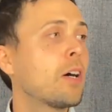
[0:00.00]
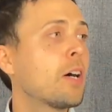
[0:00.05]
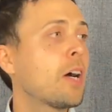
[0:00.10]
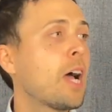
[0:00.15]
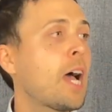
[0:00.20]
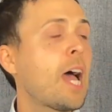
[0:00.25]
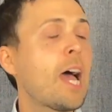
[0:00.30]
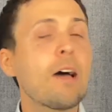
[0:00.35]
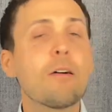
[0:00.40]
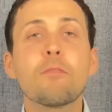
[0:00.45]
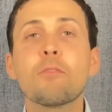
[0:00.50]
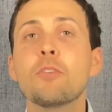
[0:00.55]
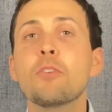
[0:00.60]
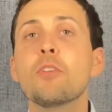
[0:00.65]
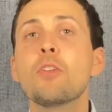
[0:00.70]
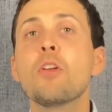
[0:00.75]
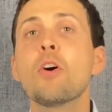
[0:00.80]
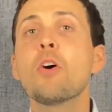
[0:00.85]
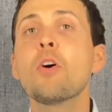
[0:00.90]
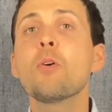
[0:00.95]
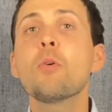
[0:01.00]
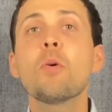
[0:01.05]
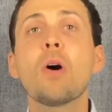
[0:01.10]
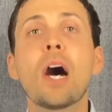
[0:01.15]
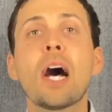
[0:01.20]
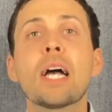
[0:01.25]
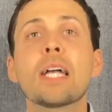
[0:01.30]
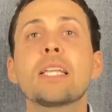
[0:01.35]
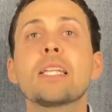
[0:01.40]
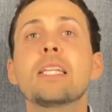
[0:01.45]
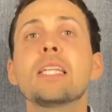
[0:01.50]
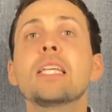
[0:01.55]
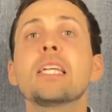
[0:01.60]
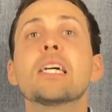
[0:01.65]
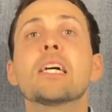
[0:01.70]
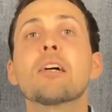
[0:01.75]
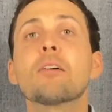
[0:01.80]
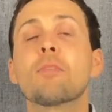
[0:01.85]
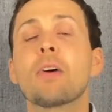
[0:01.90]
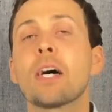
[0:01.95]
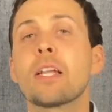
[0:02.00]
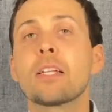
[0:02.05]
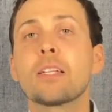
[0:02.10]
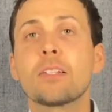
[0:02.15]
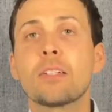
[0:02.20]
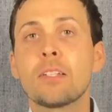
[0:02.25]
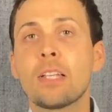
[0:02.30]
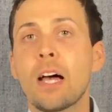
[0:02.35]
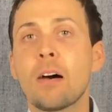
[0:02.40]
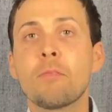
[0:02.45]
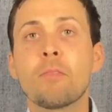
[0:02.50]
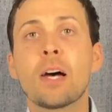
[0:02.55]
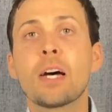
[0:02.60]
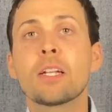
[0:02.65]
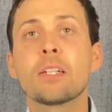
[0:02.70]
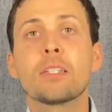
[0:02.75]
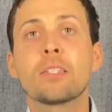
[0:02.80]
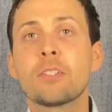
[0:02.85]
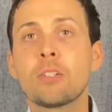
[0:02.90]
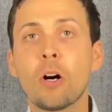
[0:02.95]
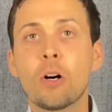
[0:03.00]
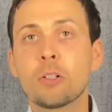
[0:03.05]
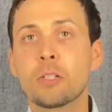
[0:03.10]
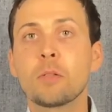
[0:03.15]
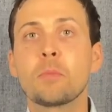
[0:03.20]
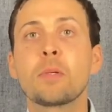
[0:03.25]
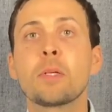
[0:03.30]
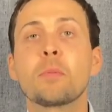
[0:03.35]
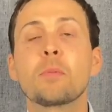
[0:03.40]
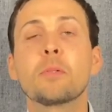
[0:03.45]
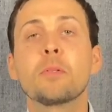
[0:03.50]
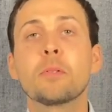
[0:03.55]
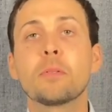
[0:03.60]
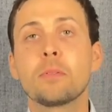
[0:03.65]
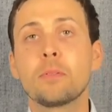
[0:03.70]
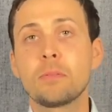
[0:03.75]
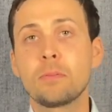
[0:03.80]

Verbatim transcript: have no idea of how to of how to talk to people.